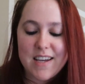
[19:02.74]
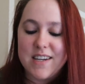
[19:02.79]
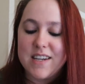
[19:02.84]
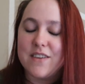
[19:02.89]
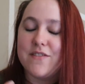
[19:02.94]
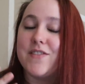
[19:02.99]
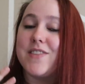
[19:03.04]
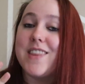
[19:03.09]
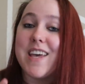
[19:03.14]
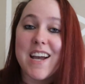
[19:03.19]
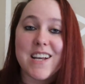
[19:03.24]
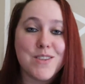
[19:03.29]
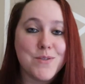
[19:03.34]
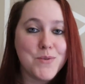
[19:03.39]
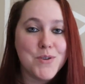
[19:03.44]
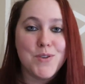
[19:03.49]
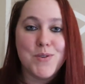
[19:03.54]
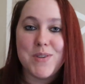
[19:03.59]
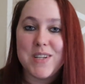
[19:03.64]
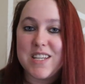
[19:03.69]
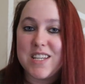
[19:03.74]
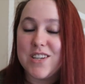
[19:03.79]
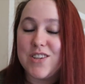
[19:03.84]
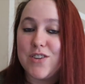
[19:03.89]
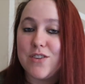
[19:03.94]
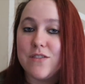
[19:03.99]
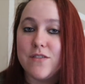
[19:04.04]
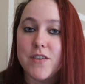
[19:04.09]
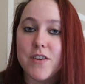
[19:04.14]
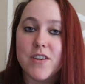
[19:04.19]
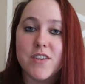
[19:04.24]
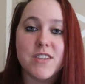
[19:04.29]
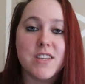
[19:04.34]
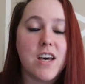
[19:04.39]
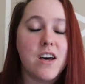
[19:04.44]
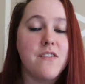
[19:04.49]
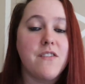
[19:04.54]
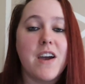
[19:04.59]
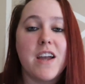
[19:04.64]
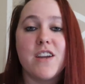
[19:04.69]
And if that's what you need to do for
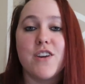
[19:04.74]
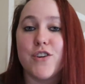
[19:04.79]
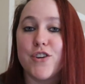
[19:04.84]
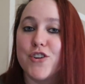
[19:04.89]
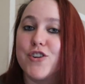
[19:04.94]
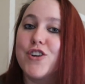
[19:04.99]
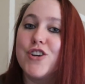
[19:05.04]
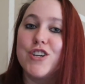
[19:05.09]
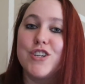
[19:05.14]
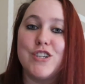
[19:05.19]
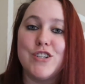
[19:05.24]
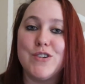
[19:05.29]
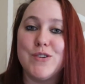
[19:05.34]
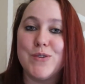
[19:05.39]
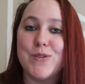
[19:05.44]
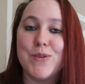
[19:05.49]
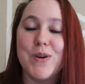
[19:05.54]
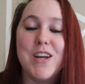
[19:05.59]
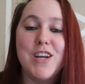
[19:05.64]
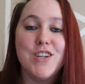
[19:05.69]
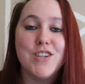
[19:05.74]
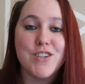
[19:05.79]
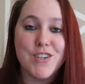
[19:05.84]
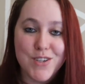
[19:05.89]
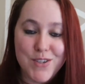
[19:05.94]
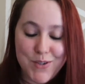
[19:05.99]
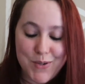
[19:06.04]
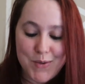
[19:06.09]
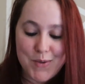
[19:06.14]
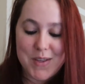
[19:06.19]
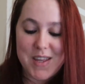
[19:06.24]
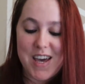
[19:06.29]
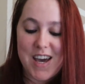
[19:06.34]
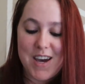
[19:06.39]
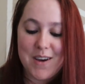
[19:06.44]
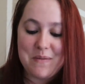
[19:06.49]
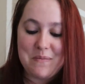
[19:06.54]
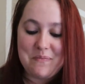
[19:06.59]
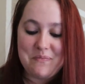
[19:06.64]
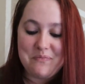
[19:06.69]
yourself, I encourage you to do
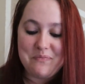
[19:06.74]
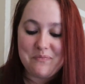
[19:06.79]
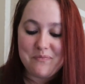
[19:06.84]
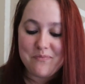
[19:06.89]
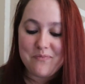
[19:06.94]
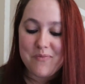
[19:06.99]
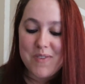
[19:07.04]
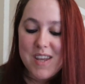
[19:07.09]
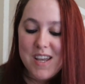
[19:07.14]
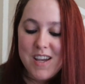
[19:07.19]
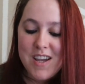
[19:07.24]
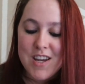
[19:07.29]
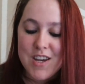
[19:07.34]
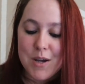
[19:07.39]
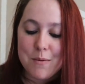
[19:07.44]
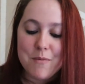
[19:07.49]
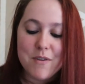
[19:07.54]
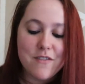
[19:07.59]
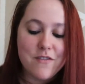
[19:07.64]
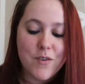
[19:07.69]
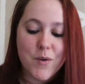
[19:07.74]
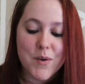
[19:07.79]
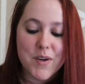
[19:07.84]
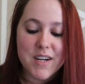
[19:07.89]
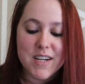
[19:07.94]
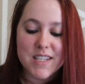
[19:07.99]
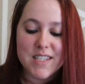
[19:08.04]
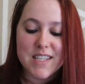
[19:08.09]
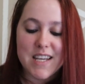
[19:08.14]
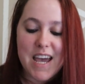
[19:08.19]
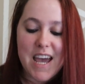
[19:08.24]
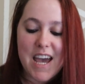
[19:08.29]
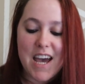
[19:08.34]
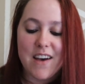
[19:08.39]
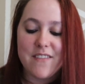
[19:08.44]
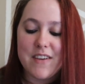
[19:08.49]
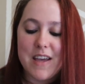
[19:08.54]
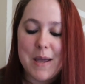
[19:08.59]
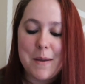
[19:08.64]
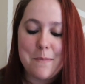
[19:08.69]
that. Number four is to
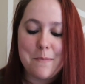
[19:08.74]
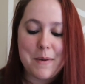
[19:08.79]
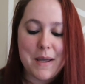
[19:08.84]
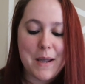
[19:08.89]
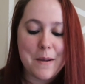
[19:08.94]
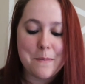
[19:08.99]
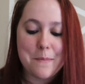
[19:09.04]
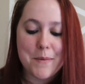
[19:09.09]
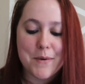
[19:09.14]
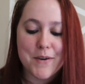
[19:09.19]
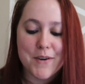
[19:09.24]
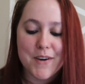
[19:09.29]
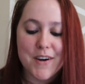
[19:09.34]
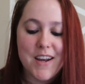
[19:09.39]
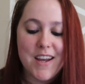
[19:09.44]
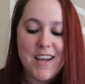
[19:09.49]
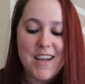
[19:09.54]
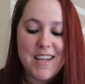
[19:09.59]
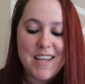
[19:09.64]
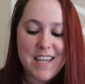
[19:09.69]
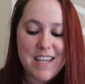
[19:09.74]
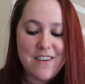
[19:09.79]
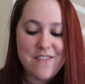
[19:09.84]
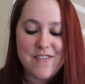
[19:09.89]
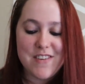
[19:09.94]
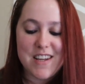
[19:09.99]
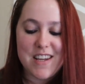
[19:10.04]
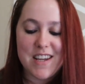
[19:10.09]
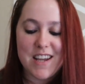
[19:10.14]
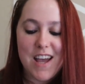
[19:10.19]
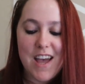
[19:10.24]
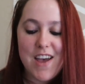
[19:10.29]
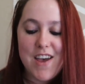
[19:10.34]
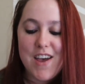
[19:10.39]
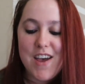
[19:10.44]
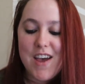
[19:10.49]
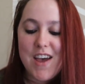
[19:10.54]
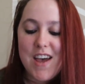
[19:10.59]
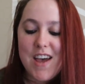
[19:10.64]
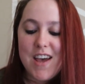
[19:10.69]
have a pamper evening
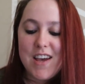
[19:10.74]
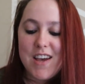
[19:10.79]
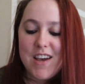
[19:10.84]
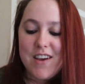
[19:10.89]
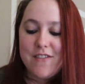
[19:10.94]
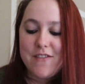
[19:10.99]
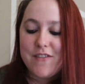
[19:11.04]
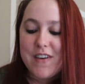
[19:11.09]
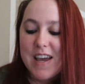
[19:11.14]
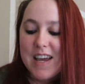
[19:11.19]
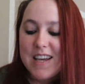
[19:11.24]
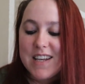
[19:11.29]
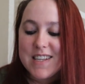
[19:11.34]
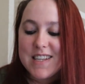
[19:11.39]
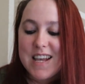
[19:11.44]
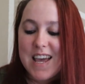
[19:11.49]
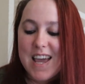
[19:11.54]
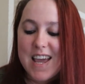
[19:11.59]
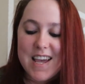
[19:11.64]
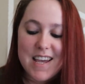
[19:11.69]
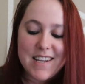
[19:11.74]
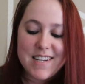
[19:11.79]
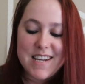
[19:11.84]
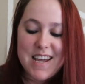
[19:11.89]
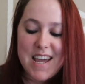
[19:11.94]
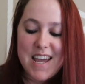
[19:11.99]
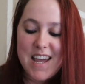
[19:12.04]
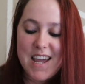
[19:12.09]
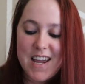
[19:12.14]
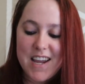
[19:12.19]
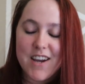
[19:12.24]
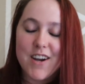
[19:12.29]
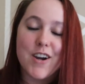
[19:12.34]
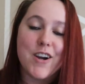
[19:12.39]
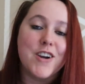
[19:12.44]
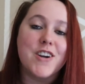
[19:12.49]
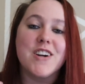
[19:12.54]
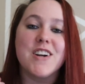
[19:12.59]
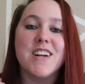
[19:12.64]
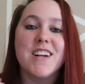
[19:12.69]
face and
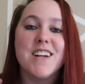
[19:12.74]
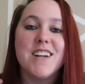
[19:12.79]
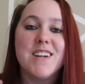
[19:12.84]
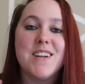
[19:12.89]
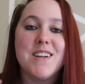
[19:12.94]
hair